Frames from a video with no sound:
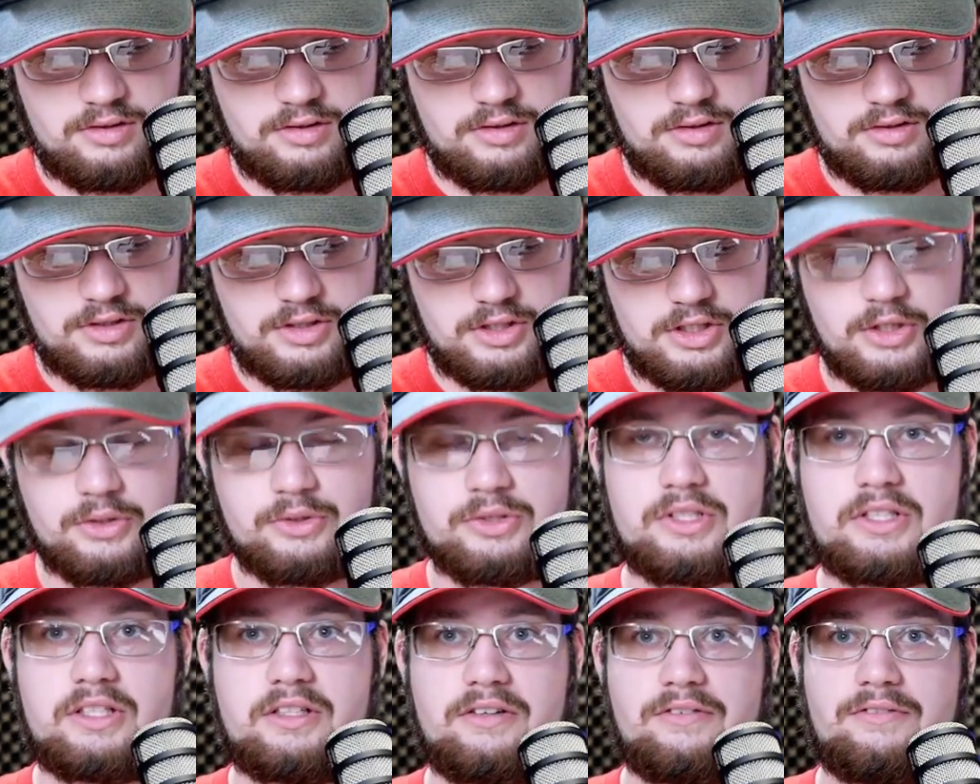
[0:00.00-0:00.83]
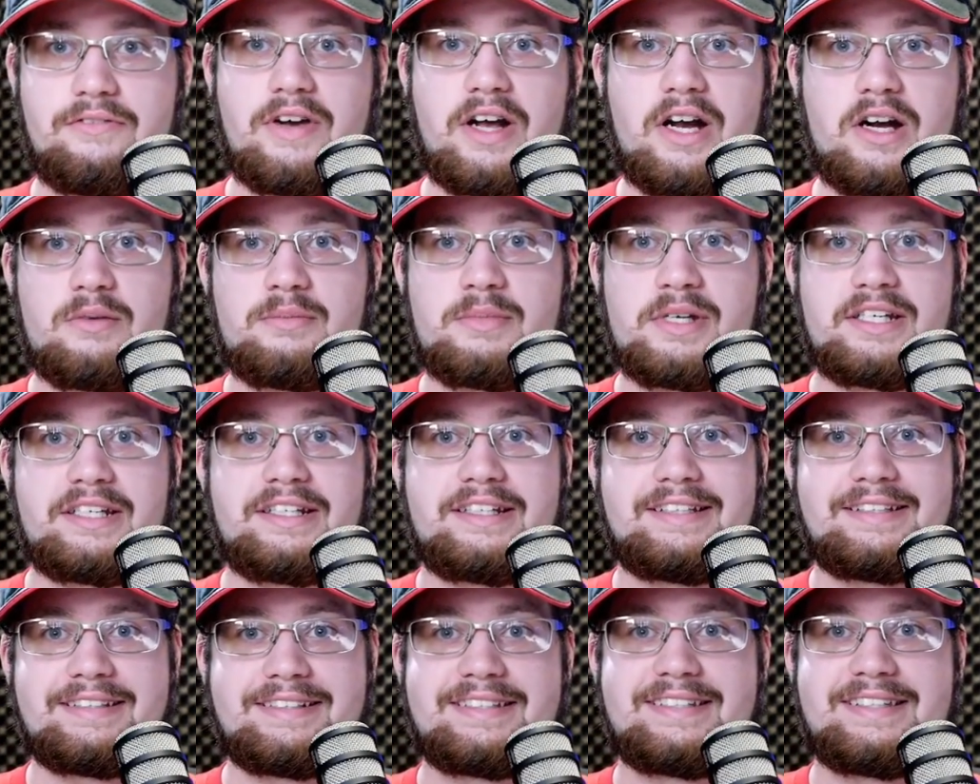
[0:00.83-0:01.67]
chosen environment
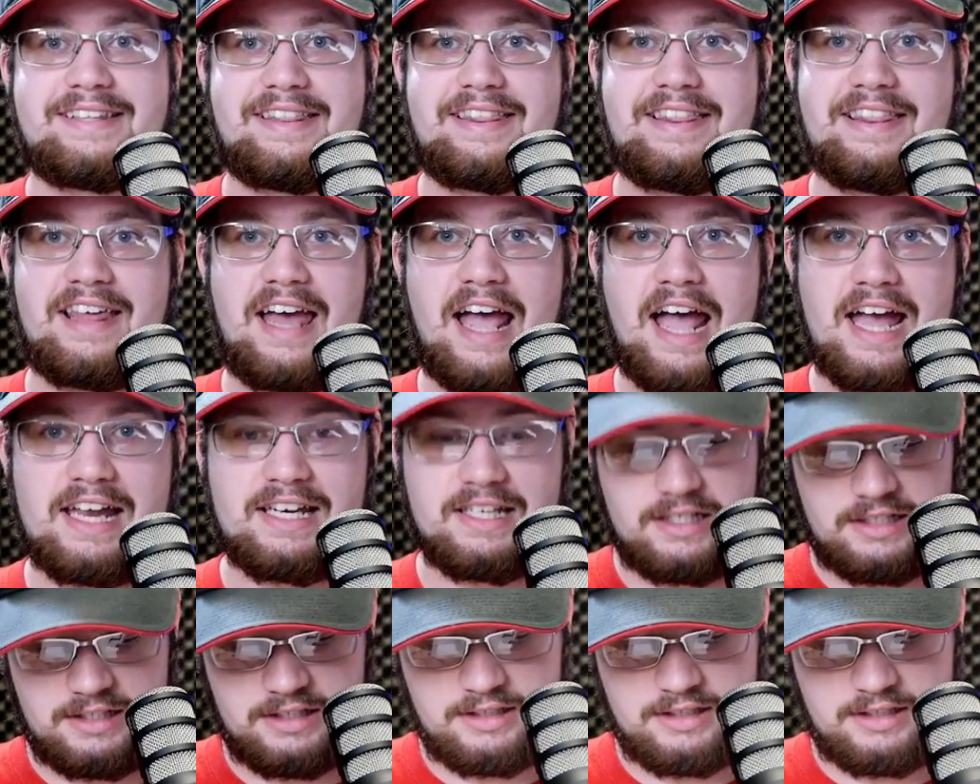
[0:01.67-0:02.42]
is that,